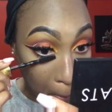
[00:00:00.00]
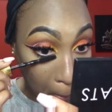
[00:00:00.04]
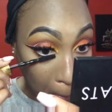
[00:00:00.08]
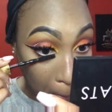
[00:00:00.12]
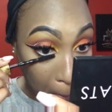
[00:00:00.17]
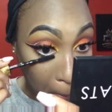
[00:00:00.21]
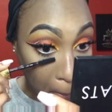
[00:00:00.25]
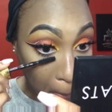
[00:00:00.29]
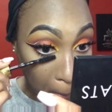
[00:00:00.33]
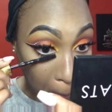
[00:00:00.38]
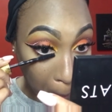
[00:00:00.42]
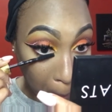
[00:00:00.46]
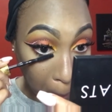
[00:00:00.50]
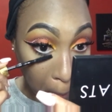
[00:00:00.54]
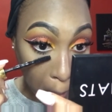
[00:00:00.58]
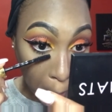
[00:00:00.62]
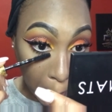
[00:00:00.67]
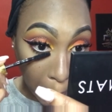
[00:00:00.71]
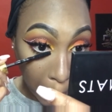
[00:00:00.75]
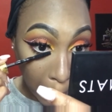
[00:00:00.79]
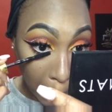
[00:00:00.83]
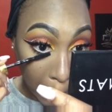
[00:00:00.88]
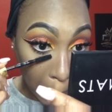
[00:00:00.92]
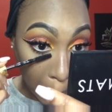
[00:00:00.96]
and
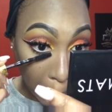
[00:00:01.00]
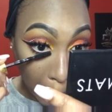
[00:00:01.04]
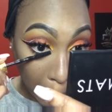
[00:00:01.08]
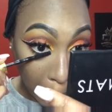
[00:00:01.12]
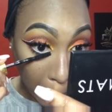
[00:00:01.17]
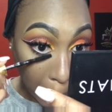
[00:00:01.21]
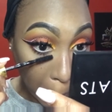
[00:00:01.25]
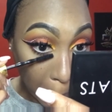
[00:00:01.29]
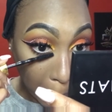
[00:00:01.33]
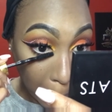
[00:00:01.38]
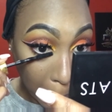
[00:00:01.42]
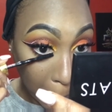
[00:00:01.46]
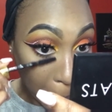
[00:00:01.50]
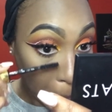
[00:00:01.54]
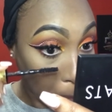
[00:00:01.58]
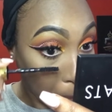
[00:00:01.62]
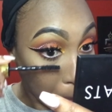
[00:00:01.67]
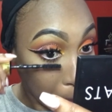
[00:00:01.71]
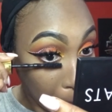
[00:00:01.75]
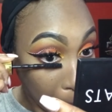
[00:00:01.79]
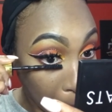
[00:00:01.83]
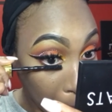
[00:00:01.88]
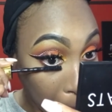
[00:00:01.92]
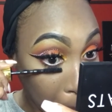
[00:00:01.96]
I'm putting some
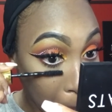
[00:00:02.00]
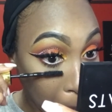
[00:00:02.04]
on these